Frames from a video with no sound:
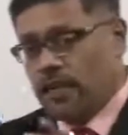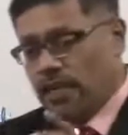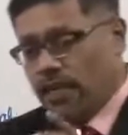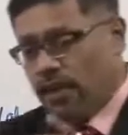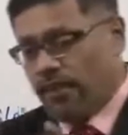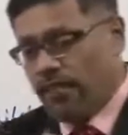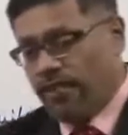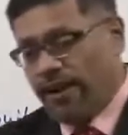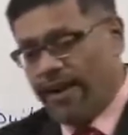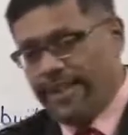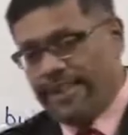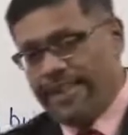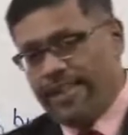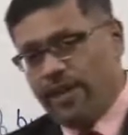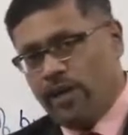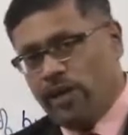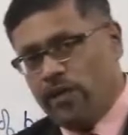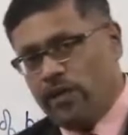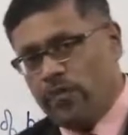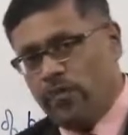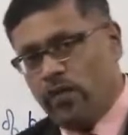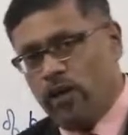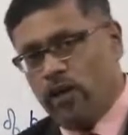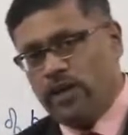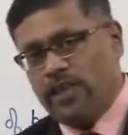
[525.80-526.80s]
Write
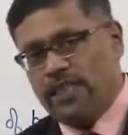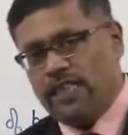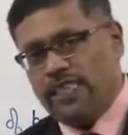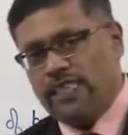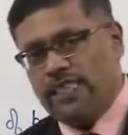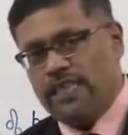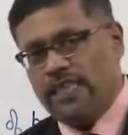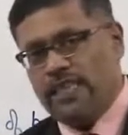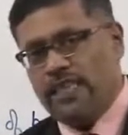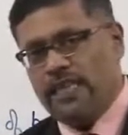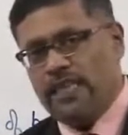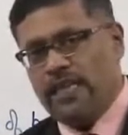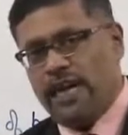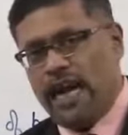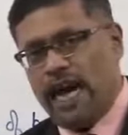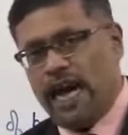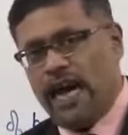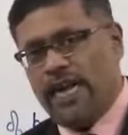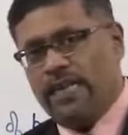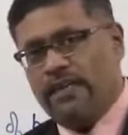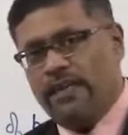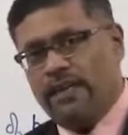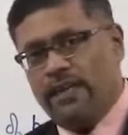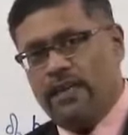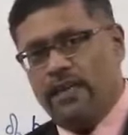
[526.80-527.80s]
down what is it
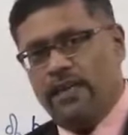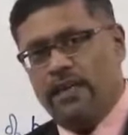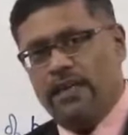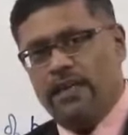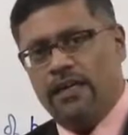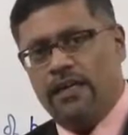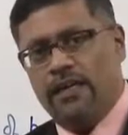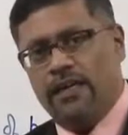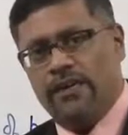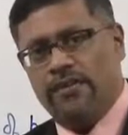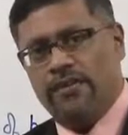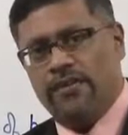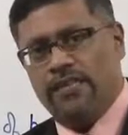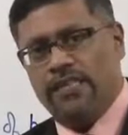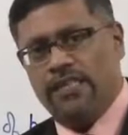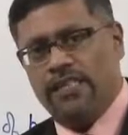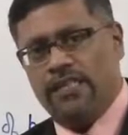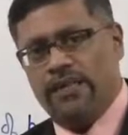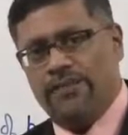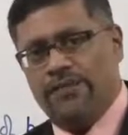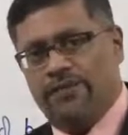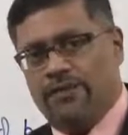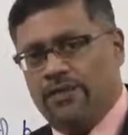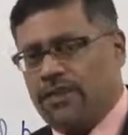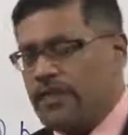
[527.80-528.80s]
and the
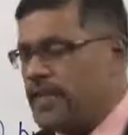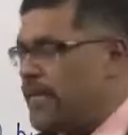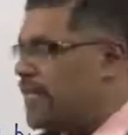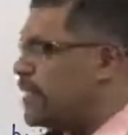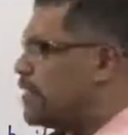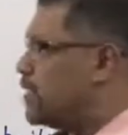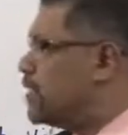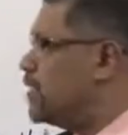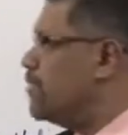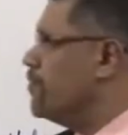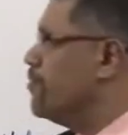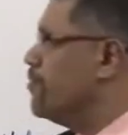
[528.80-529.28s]
reason for that.